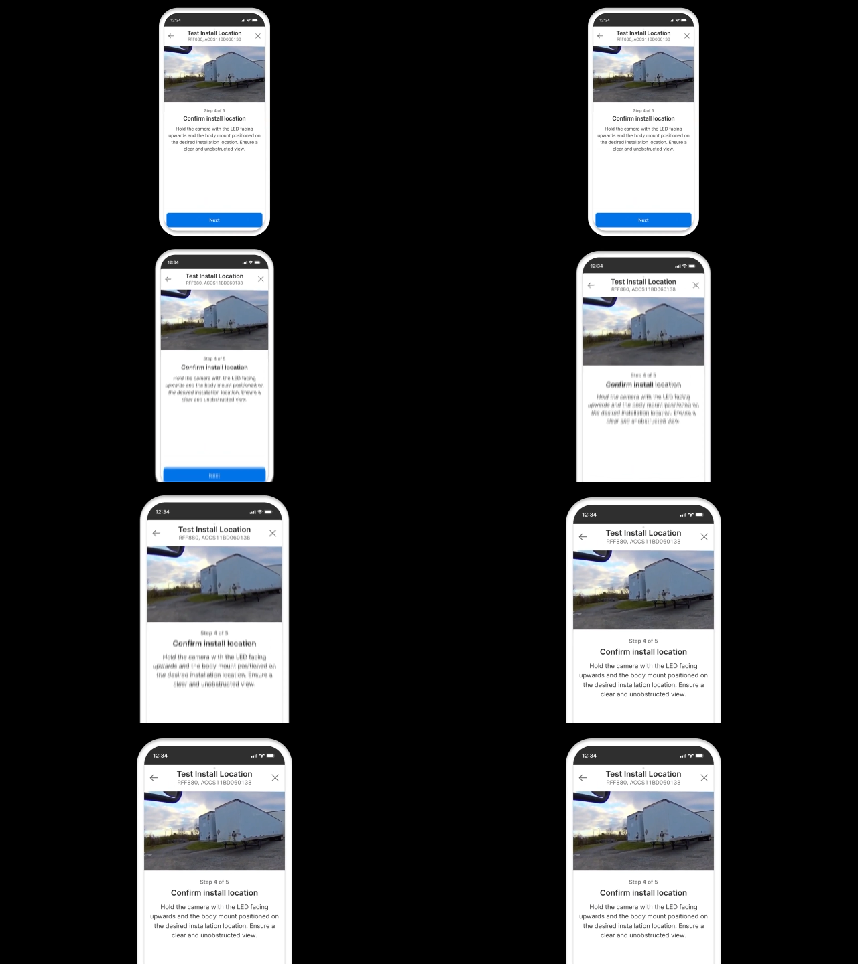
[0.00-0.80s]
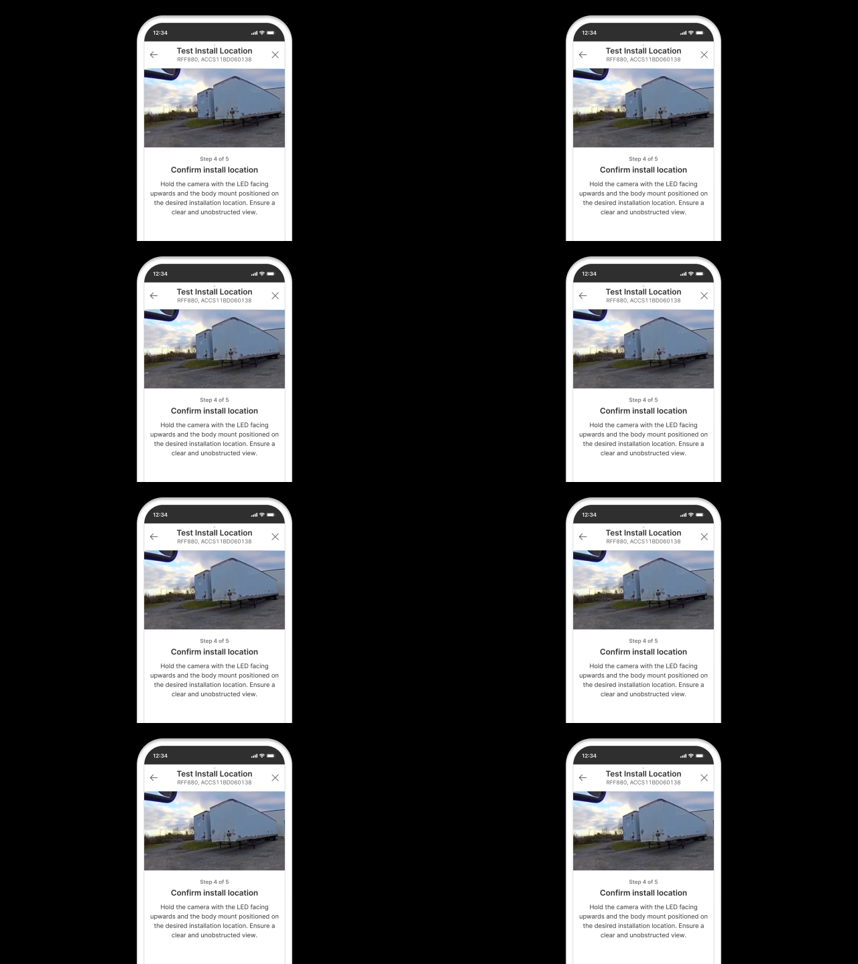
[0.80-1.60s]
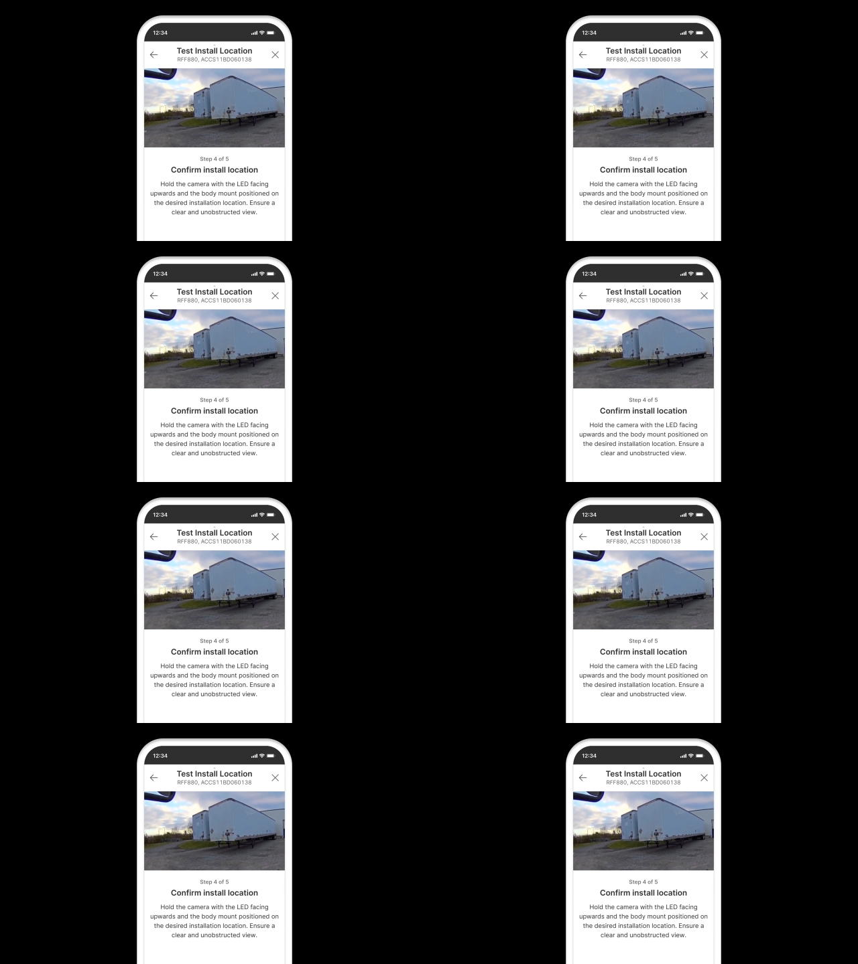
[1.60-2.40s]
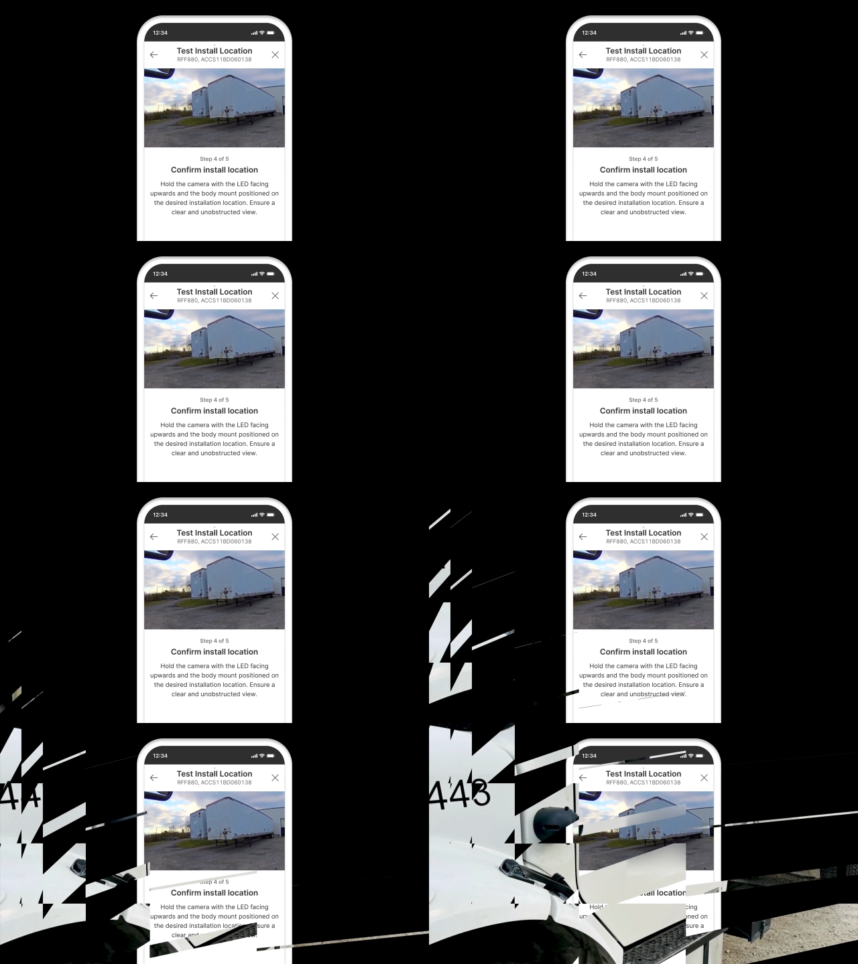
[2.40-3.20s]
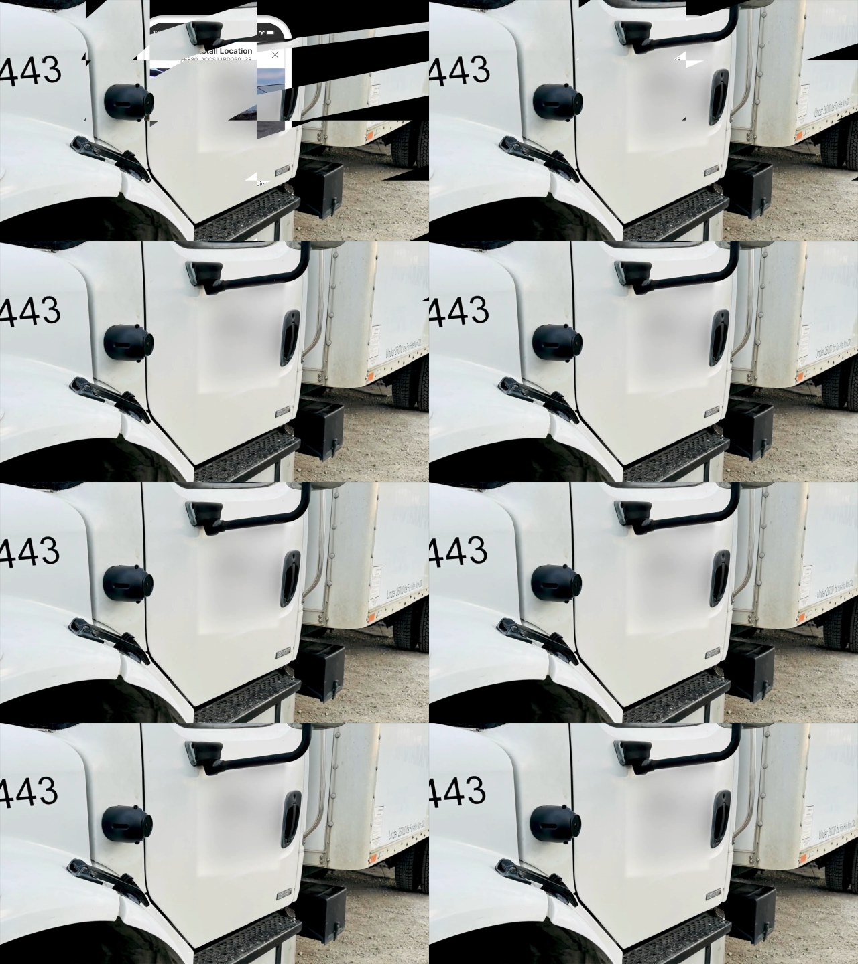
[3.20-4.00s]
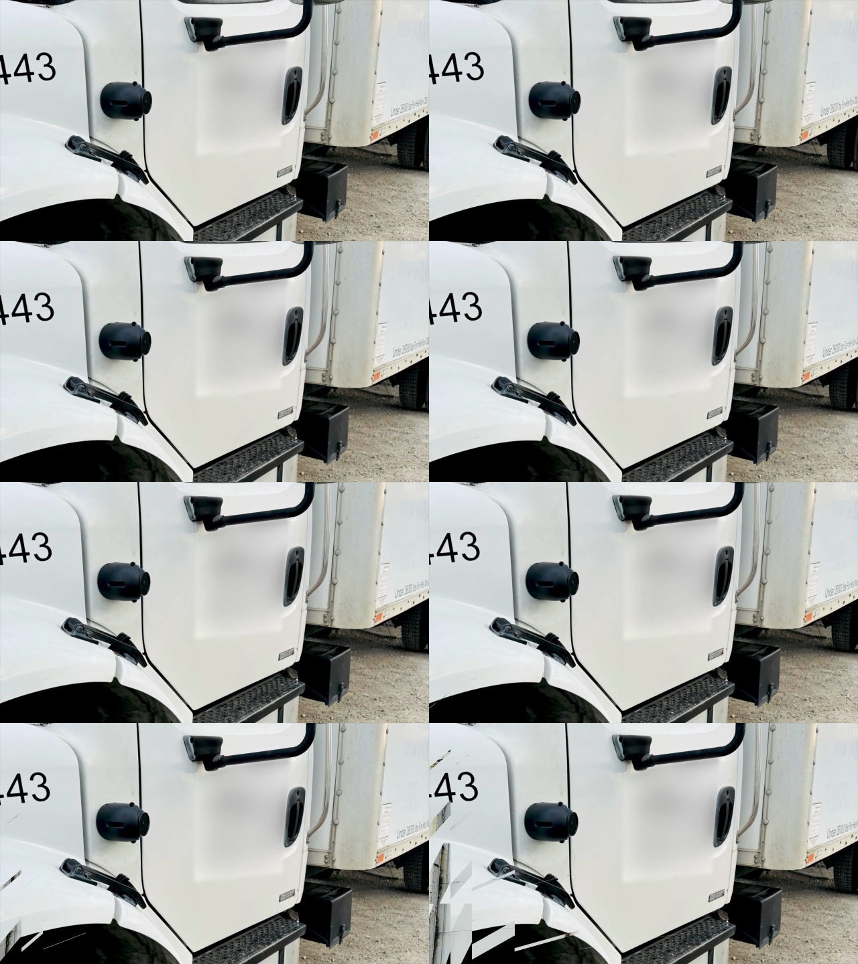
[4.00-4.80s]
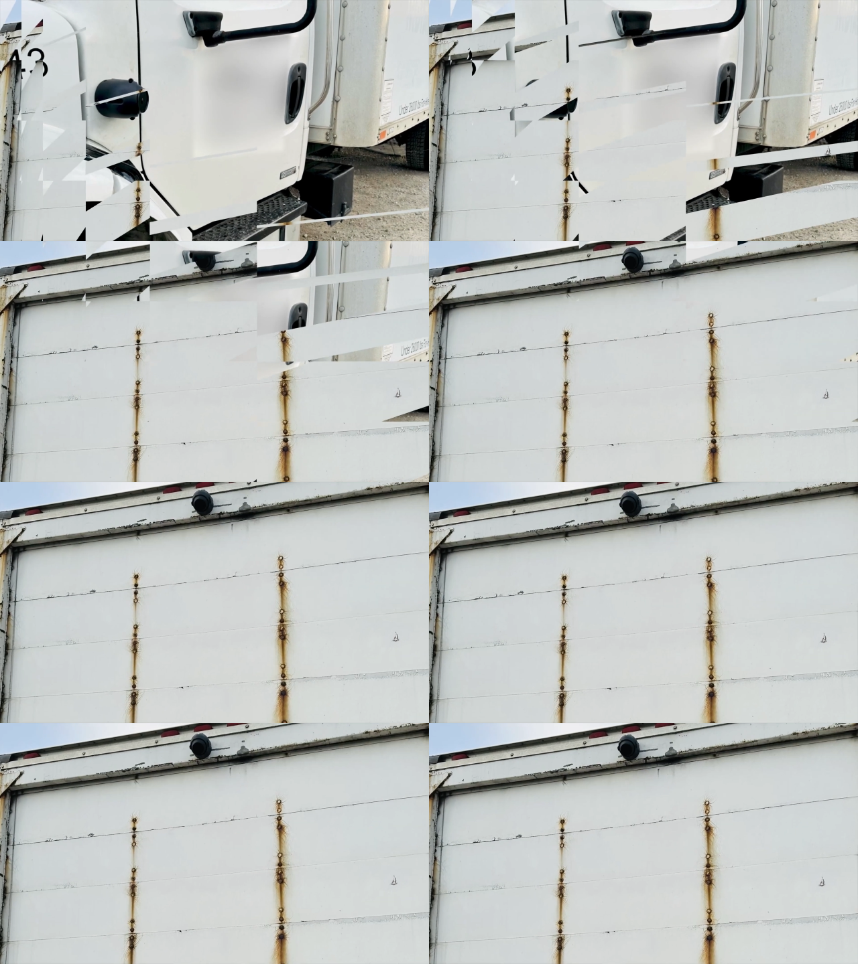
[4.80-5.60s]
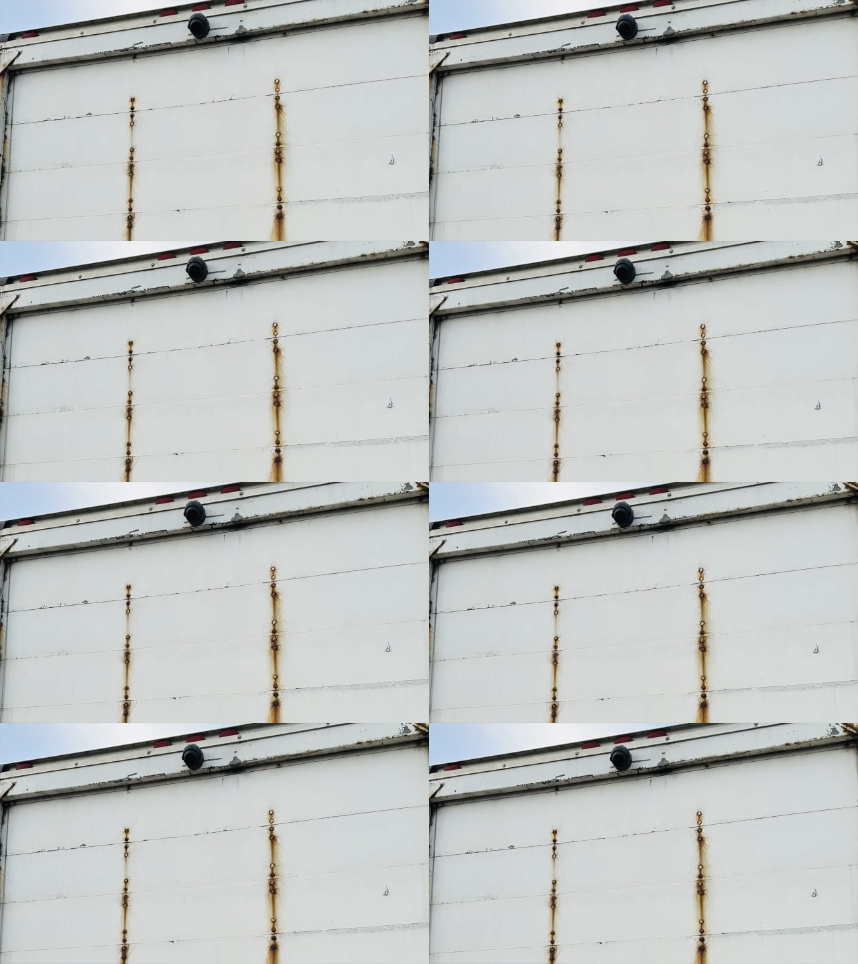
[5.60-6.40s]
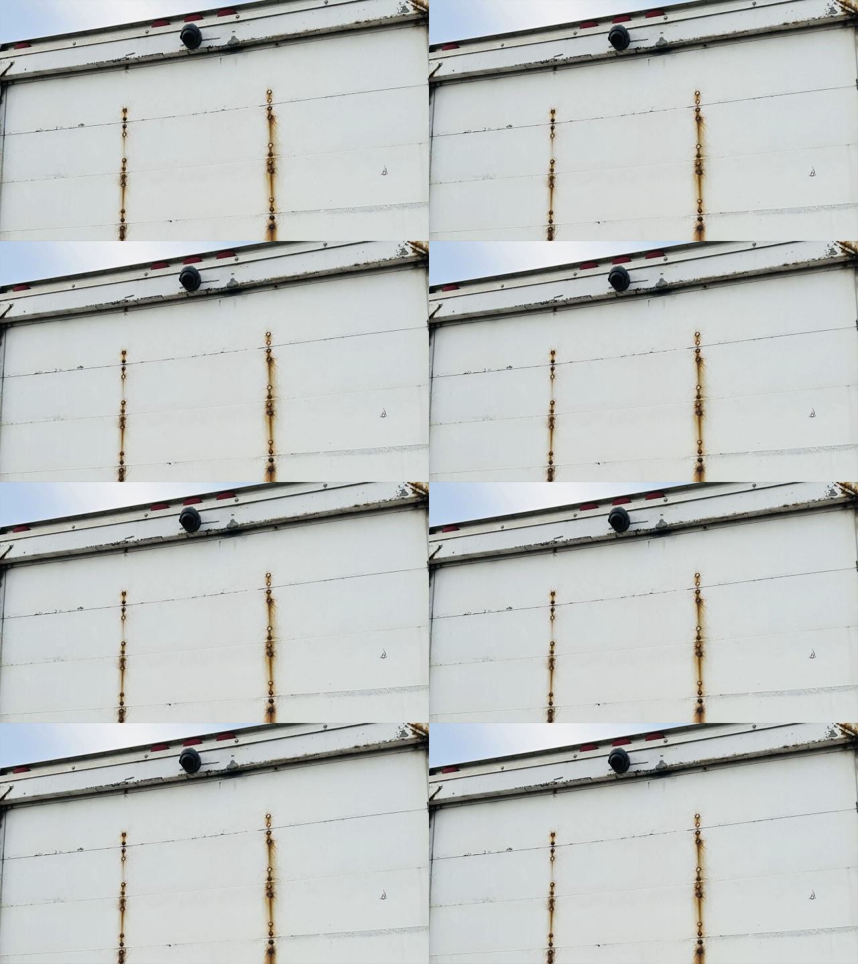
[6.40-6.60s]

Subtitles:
No face is visible, so there are no lips to read.